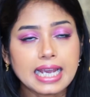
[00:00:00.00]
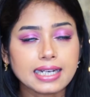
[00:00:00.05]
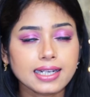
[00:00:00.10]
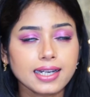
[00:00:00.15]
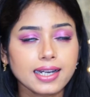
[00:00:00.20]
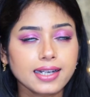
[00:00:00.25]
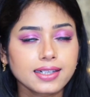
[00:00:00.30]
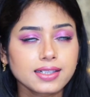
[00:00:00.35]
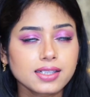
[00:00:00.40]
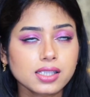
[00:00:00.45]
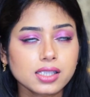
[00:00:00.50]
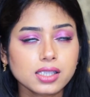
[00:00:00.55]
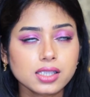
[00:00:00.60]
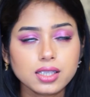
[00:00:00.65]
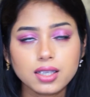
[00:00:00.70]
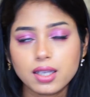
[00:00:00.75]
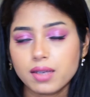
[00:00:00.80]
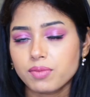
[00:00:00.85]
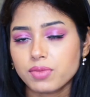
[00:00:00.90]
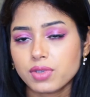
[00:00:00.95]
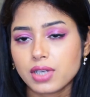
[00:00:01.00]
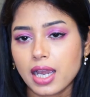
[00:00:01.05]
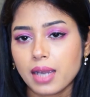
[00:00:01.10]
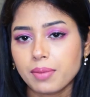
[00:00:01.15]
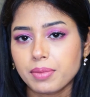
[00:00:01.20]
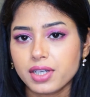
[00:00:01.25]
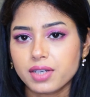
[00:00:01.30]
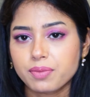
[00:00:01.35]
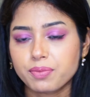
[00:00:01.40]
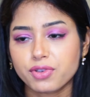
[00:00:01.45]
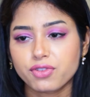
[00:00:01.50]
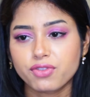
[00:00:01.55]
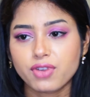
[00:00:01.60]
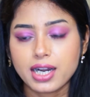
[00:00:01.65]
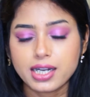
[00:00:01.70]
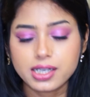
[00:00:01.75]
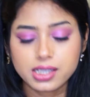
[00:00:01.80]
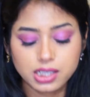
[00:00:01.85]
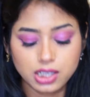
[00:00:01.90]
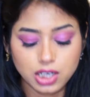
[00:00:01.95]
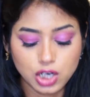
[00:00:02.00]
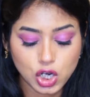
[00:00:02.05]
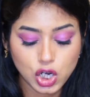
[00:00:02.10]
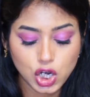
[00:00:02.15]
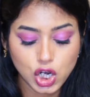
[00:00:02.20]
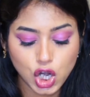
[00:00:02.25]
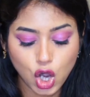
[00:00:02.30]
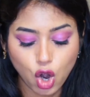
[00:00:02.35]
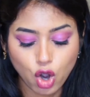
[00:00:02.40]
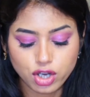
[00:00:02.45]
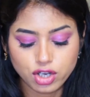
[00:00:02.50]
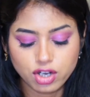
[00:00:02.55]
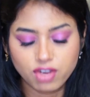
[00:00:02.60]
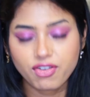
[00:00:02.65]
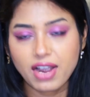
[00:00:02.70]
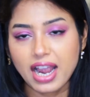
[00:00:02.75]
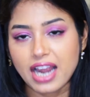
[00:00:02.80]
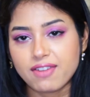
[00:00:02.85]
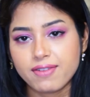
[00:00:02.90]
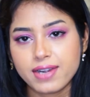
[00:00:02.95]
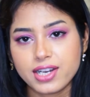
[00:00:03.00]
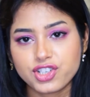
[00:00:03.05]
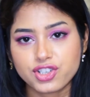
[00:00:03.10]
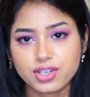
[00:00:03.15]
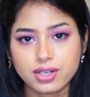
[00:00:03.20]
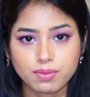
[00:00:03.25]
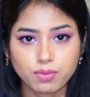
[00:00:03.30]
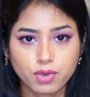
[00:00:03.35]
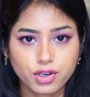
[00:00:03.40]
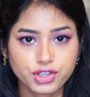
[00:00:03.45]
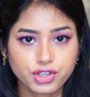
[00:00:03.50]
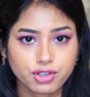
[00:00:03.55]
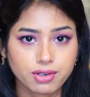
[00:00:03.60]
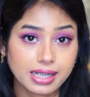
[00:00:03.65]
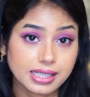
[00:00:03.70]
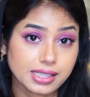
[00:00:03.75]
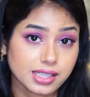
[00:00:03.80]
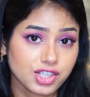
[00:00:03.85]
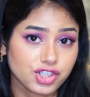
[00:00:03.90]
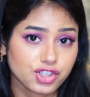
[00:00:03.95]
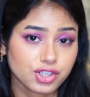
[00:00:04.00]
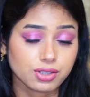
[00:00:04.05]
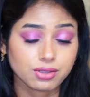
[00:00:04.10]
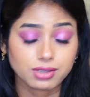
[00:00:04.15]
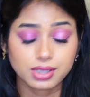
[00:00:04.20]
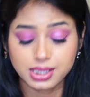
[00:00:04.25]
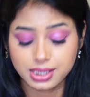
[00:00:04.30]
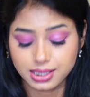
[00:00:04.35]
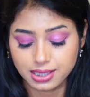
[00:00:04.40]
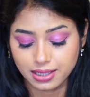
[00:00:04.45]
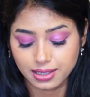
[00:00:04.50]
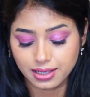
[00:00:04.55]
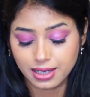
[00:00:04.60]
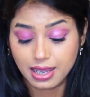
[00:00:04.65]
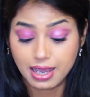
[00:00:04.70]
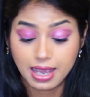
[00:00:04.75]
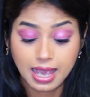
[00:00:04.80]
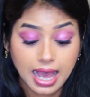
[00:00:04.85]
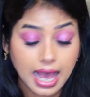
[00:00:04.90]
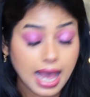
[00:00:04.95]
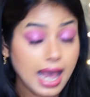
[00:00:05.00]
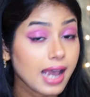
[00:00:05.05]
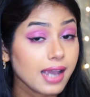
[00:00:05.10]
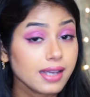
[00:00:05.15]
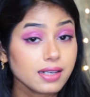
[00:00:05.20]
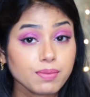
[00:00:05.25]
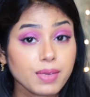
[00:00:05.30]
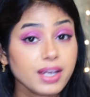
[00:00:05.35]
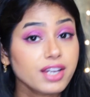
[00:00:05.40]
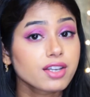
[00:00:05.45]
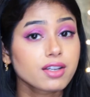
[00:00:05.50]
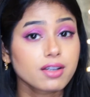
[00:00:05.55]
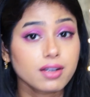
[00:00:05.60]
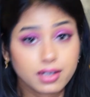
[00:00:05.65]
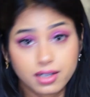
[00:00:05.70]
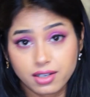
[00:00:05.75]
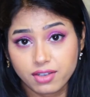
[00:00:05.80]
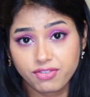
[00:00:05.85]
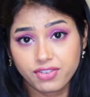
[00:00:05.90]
and at the same time it provides a lot of hydration and moisturization to the skin. And my current